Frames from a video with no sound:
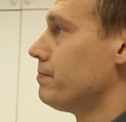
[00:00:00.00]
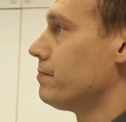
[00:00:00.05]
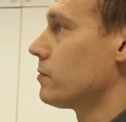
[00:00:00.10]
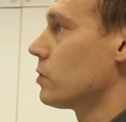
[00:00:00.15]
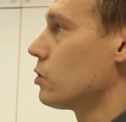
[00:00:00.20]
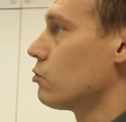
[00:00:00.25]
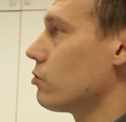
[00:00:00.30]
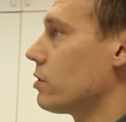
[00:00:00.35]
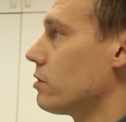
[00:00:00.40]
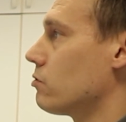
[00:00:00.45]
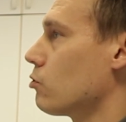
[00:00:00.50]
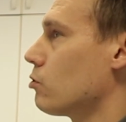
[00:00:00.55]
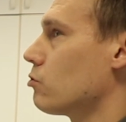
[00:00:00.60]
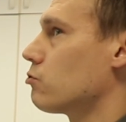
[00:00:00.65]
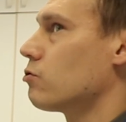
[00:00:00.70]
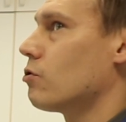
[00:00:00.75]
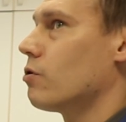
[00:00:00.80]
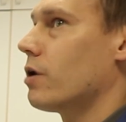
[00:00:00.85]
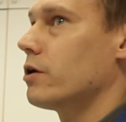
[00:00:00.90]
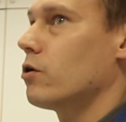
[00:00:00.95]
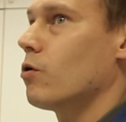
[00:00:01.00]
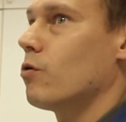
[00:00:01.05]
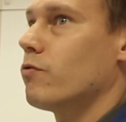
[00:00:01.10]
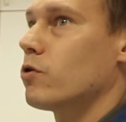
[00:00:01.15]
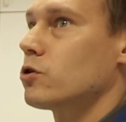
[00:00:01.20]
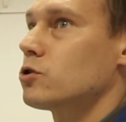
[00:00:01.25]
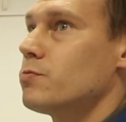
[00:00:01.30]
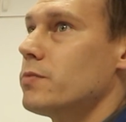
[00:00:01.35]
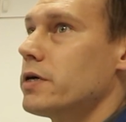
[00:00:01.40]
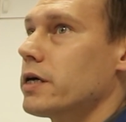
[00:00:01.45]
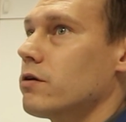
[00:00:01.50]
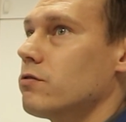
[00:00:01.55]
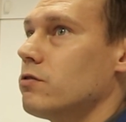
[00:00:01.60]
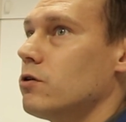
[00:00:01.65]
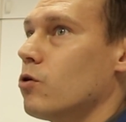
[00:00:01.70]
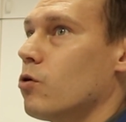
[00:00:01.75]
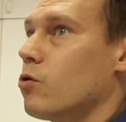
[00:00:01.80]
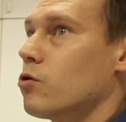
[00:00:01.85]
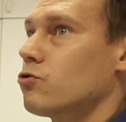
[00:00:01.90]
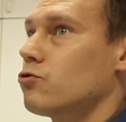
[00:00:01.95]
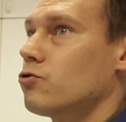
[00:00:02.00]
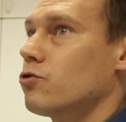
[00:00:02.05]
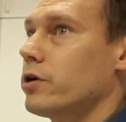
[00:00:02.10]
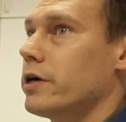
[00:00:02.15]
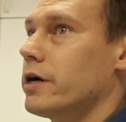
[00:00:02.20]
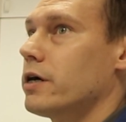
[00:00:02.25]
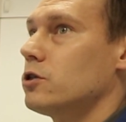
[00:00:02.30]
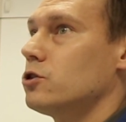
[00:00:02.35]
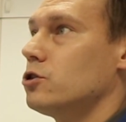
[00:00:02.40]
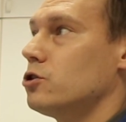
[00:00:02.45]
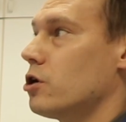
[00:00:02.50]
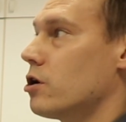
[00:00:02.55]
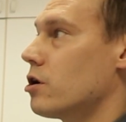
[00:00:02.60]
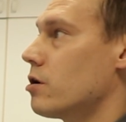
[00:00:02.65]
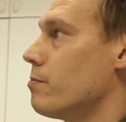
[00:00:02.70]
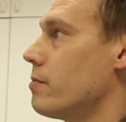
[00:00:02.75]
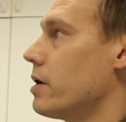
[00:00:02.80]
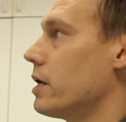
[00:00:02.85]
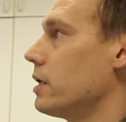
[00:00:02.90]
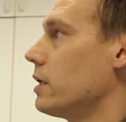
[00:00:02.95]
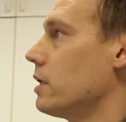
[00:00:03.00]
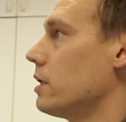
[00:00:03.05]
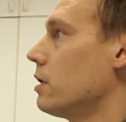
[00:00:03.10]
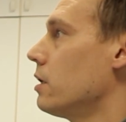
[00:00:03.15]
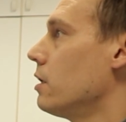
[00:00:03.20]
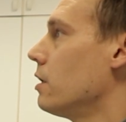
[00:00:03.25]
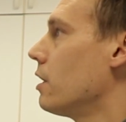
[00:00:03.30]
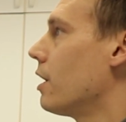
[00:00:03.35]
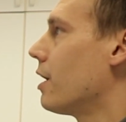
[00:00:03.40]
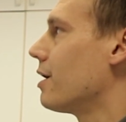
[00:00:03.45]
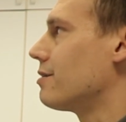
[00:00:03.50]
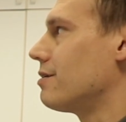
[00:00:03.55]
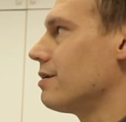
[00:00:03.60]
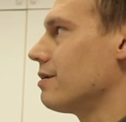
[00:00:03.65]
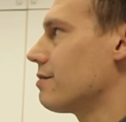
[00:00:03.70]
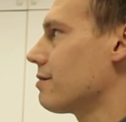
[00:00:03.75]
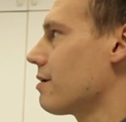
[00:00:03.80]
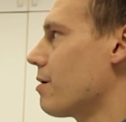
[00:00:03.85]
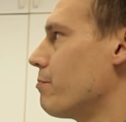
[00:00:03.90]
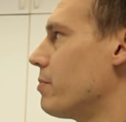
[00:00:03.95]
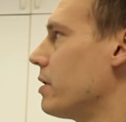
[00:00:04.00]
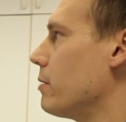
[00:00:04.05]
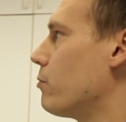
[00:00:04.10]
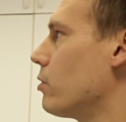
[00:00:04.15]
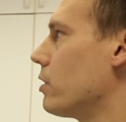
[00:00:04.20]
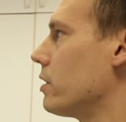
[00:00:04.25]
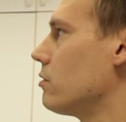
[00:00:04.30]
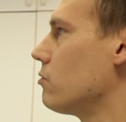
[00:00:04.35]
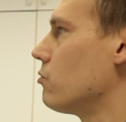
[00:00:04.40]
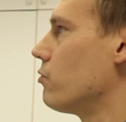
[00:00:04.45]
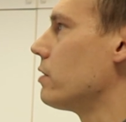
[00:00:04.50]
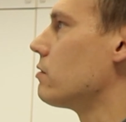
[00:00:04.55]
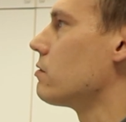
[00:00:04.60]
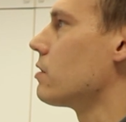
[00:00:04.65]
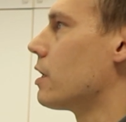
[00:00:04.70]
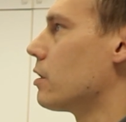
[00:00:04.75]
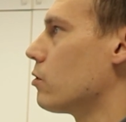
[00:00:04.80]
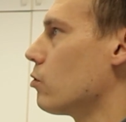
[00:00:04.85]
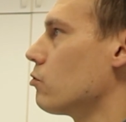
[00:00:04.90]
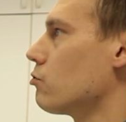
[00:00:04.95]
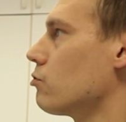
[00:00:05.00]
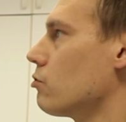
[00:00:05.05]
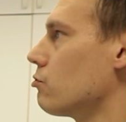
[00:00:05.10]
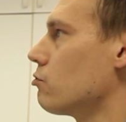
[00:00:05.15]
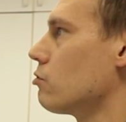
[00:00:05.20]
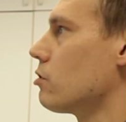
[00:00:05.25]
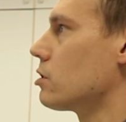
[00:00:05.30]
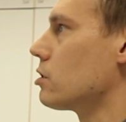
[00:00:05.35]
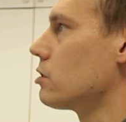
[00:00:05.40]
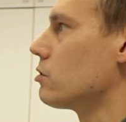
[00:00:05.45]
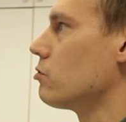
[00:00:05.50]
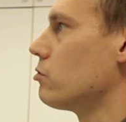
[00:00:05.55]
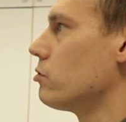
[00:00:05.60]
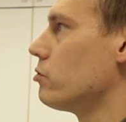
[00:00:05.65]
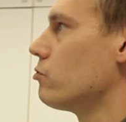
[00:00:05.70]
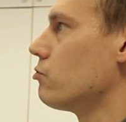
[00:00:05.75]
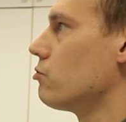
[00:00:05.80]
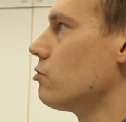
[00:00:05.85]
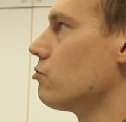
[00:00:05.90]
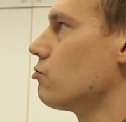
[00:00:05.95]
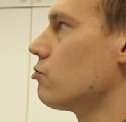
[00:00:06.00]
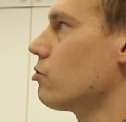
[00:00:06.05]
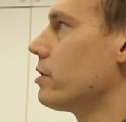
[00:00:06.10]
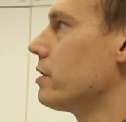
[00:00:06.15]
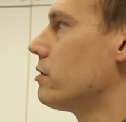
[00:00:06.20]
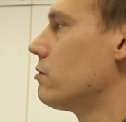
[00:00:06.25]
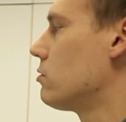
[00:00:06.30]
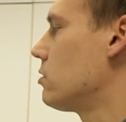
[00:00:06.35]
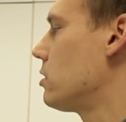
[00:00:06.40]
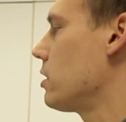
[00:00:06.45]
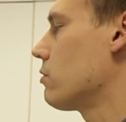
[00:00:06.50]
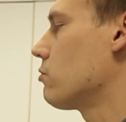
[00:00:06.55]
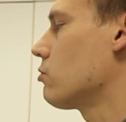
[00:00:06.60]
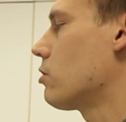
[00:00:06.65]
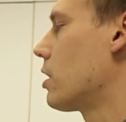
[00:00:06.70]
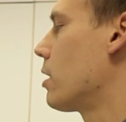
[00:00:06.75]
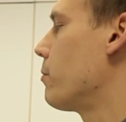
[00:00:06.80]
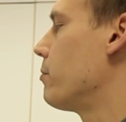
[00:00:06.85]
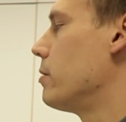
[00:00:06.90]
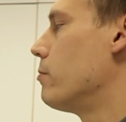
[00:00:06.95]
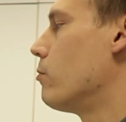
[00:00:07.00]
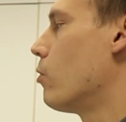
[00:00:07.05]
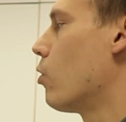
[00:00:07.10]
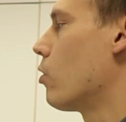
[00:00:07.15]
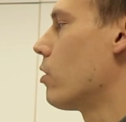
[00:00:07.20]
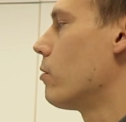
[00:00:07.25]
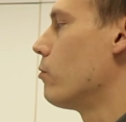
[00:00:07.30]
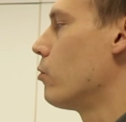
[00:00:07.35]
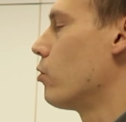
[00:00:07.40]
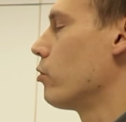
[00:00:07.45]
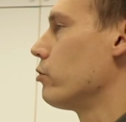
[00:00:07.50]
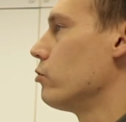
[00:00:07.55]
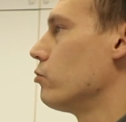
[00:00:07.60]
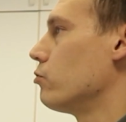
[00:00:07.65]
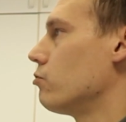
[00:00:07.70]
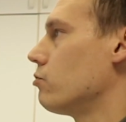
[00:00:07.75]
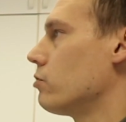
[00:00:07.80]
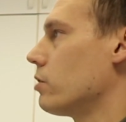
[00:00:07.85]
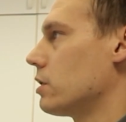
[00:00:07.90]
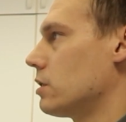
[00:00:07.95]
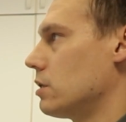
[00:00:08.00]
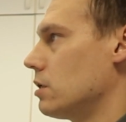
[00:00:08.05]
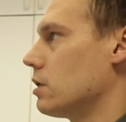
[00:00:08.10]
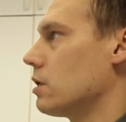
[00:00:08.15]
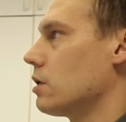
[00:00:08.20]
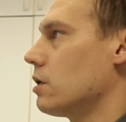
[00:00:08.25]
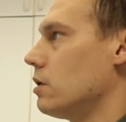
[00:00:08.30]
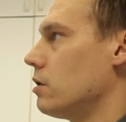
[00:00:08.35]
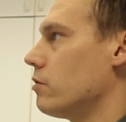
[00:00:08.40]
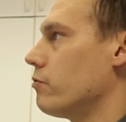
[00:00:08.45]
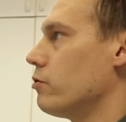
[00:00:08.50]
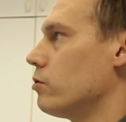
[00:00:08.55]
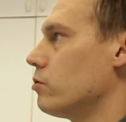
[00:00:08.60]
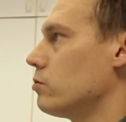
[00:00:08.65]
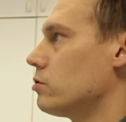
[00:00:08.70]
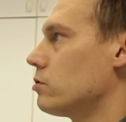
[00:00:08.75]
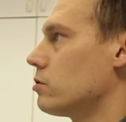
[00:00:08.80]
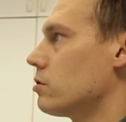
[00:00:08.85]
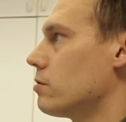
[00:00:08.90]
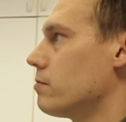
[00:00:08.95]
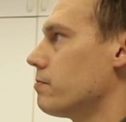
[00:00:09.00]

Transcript: Okay. So it's also, I know watchmakers in Austria, Germany. I think some people in Switzerland also starting to use it. So it's just gonna be more and more used, I think, in the future.